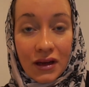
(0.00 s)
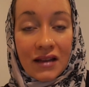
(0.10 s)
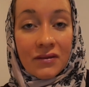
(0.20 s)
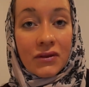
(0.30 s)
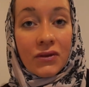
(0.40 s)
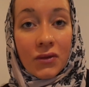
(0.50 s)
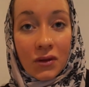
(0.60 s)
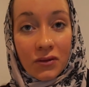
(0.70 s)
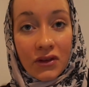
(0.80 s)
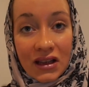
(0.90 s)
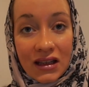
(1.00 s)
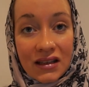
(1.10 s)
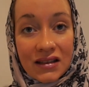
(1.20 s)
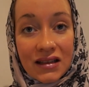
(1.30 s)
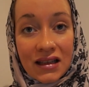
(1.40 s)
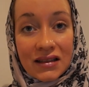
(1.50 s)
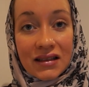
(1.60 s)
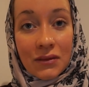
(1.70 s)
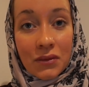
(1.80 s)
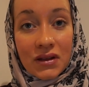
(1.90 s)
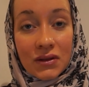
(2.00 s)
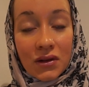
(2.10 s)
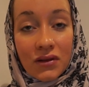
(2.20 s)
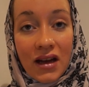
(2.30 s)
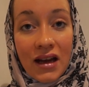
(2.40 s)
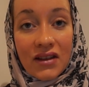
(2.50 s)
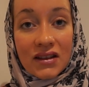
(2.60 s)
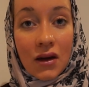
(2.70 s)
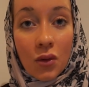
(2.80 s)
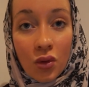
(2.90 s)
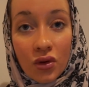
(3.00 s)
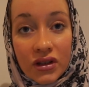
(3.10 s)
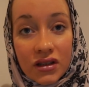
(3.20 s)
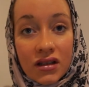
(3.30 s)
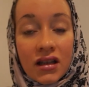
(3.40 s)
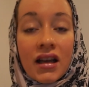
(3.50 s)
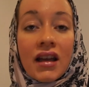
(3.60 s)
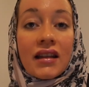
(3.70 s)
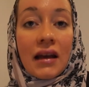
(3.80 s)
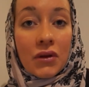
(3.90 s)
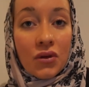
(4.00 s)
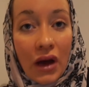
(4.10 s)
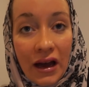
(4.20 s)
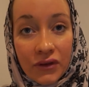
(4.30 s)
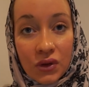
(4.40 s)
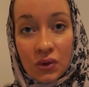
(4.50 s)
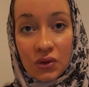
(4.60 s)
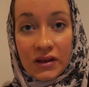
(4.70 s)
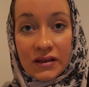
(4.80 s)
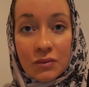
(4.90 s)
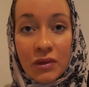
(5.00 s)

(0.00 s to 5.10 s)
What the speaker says: and fulfill these things that we sort of have as an order, that you have to do this.